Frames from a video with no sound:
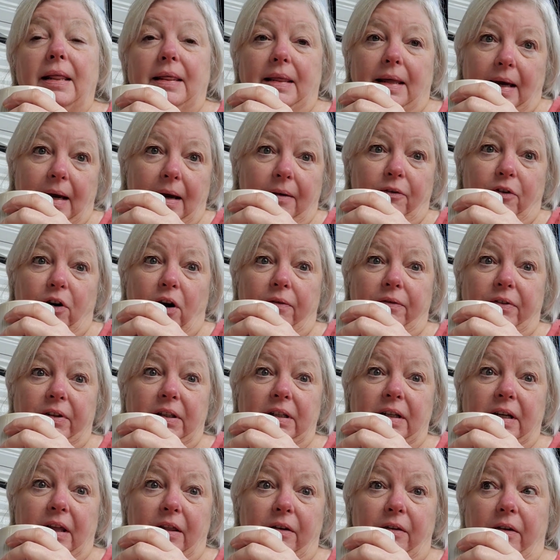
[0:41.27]
They have coffee
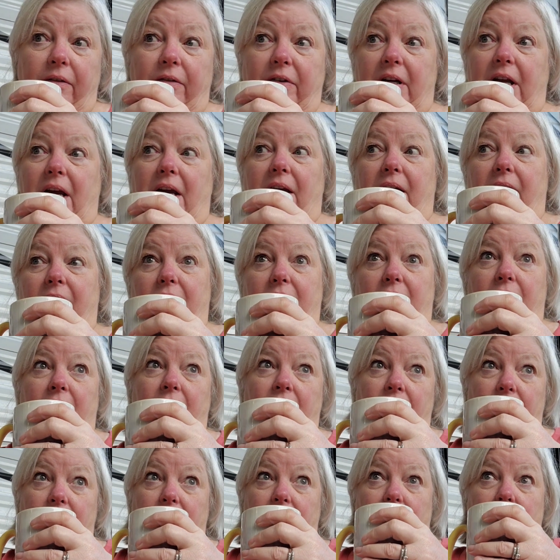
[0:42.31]
together every day, either
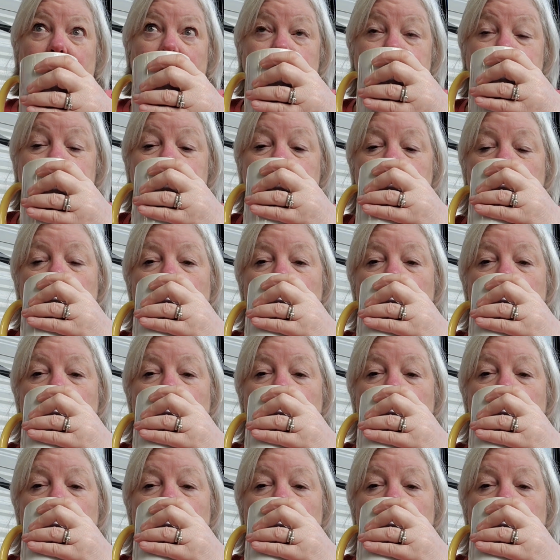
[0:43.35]
here or there.